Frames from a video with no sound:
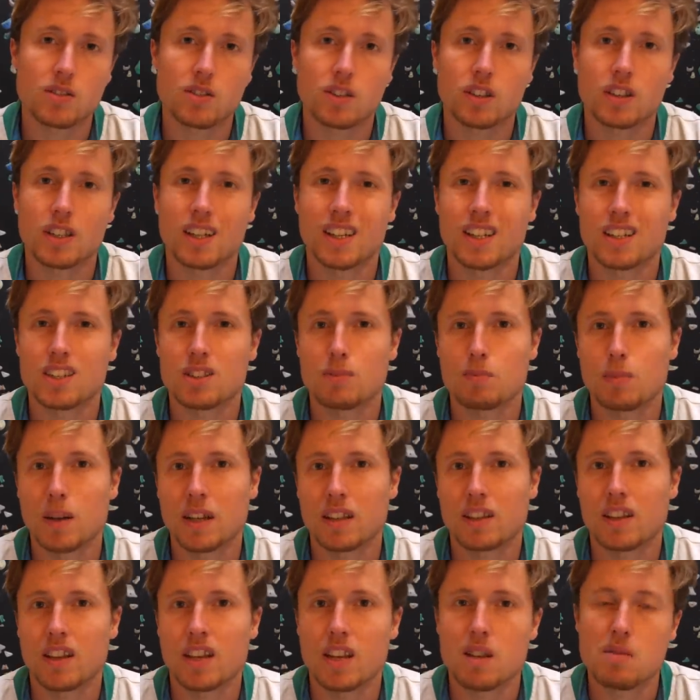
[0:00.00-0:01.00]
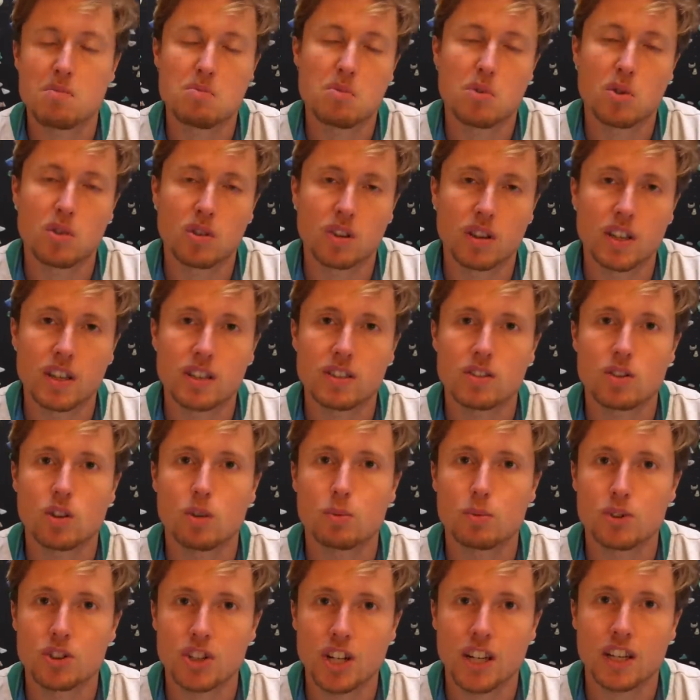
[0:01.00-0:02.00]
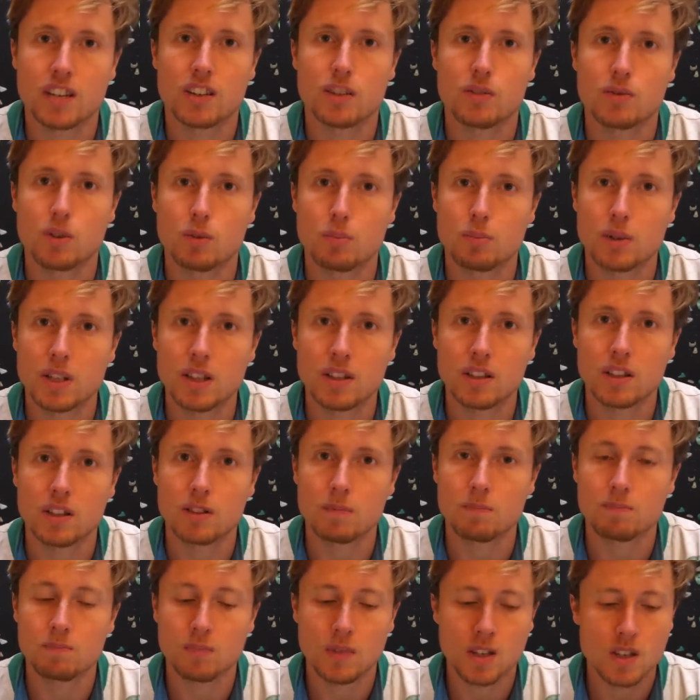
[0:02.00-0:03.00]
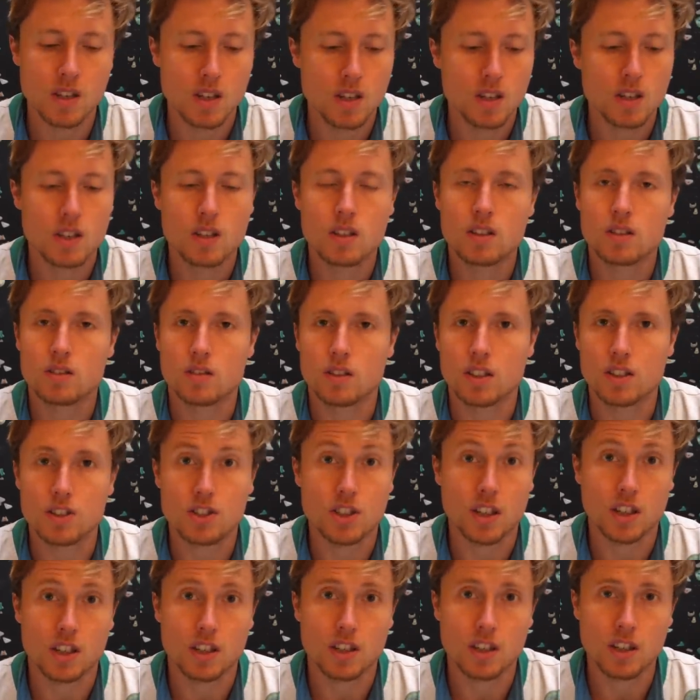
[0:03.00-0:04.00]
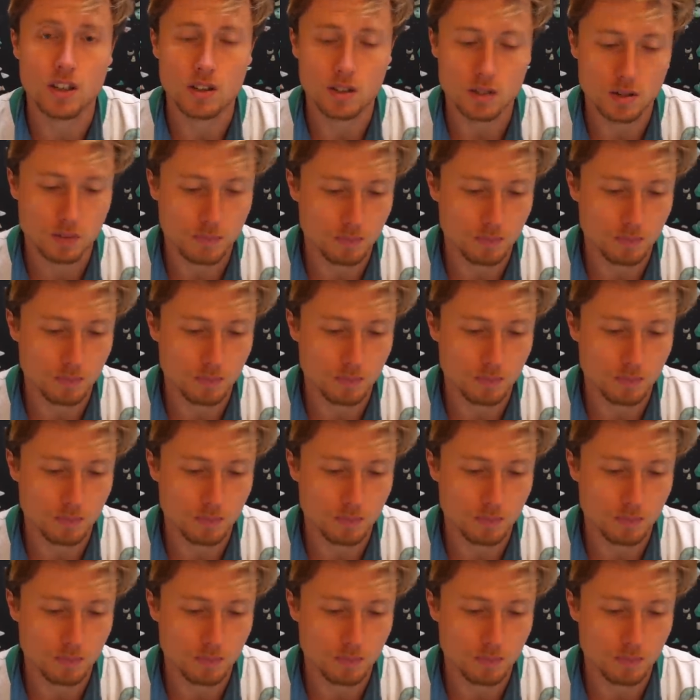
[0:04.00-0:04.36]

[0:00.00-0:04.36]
so you can expect a more or less objective opinion. So let's check it out.